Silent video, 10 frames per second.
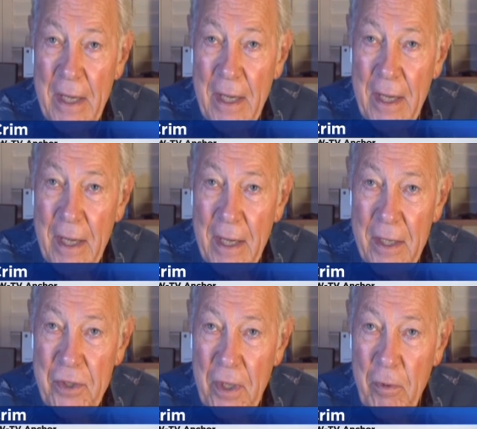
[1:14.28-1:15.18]
And I
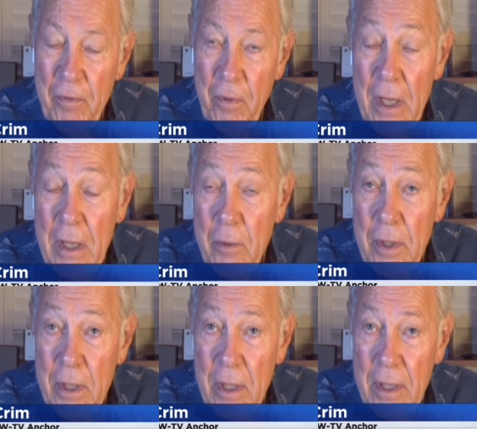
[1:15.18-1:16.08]
said, well, frankly,
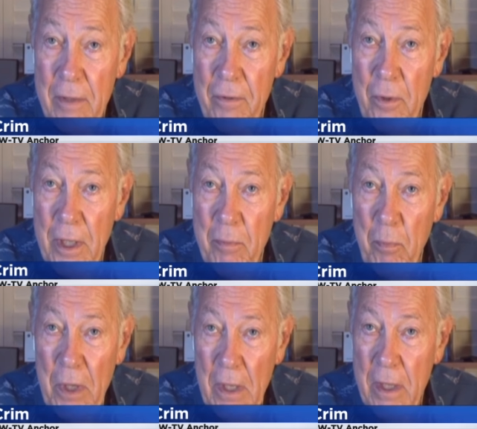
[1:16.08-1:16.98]
Will, if you had
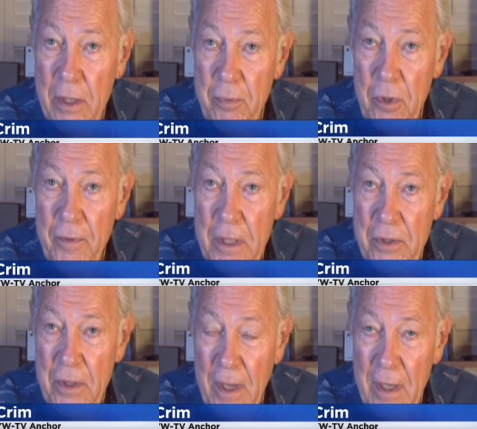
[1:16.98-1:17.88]
billed this movie
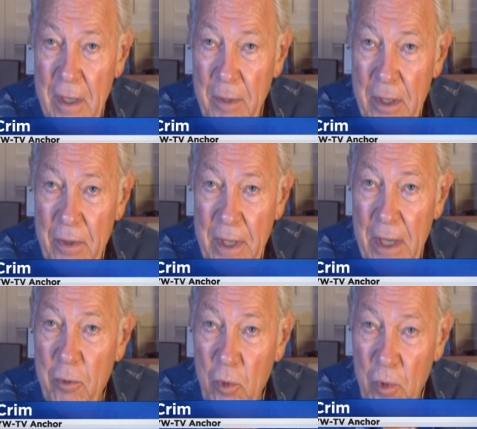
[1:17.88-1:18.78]
as a documentary,
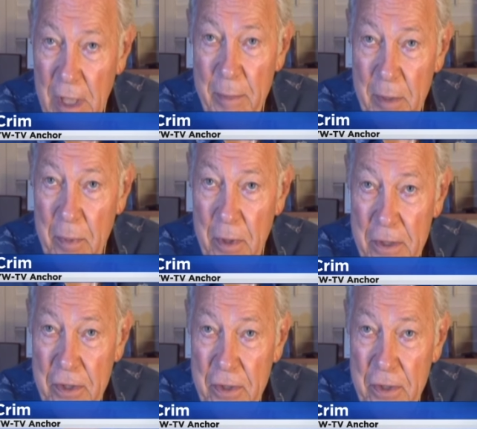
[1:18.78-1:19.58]
I'd really be pissed.